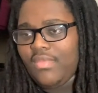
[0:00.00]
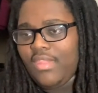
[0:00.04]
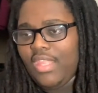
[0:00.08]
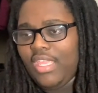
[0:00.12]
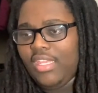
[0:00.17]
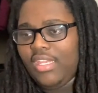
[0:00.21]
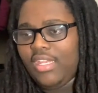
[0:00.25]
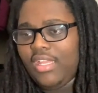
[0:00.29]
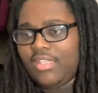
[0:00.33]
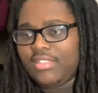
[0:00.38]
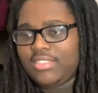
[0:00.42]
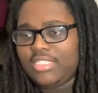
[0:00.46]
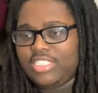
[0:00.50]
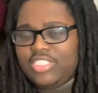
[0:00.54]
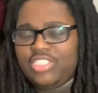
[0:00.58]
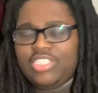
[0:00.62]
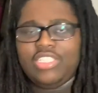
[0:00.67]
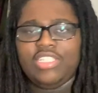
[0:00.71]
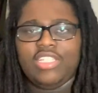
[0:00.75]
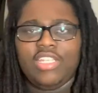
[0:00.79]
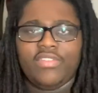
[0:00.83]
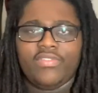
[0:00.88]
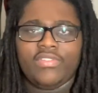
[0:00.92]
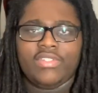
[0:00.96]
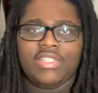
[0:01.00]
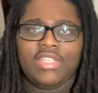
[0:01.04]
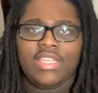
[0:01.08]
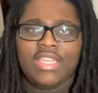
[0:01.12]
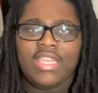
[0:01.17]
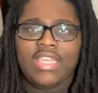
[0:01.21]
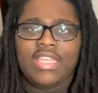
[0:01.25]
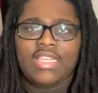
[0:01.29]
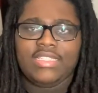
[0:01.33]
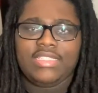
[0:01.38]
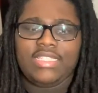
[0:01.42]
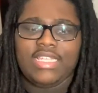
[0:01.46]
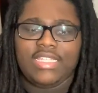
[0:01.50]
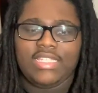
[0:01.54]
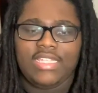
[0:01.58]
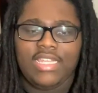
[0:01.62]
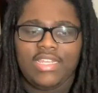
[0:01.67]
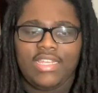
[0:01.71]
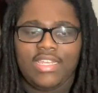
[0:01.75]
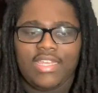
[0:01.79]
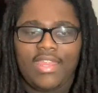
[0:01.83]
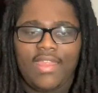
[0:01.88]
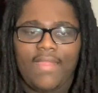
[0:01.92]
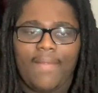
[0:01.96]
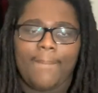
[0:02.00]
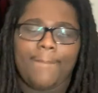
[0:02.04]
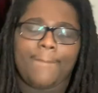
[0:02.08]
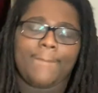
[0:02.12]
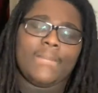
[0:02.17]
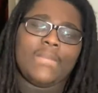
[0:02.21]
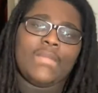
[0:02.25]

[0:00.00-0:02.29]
You know what I'm saying? She never said none of that.